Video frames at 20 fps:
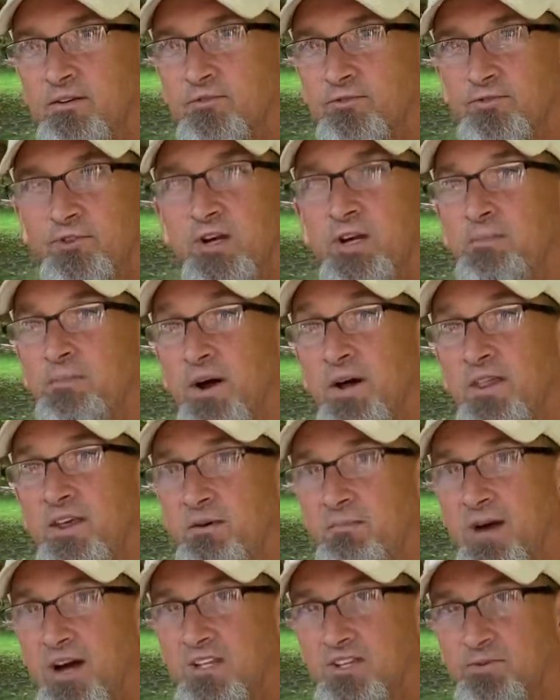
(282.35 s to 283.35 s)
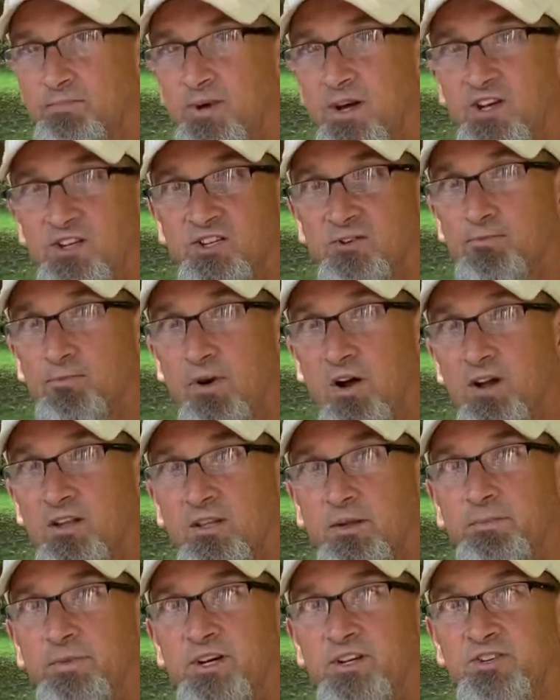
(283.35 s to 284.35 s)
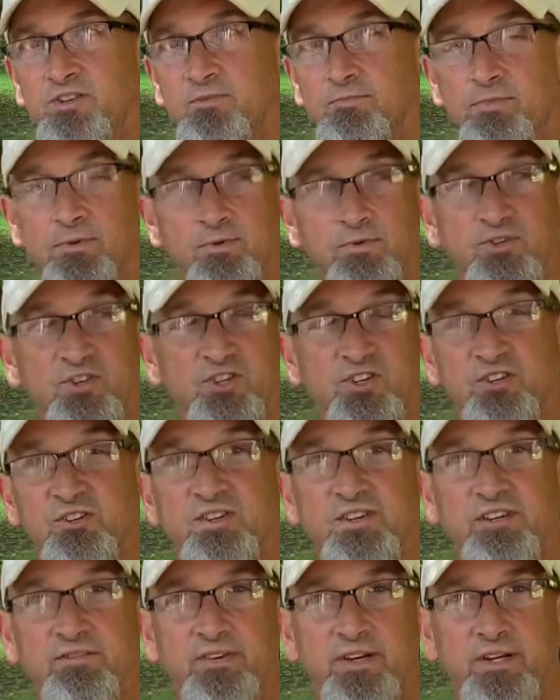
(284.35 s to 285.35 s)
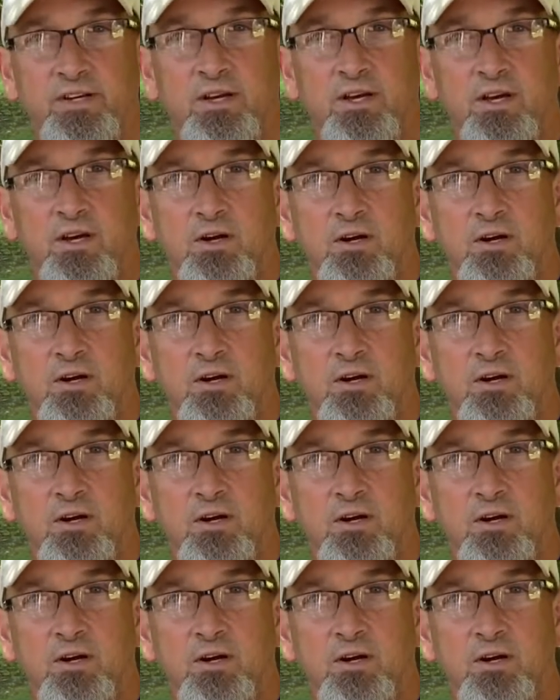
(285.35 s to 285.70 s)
freed by the Emancipation Proclamation but was still living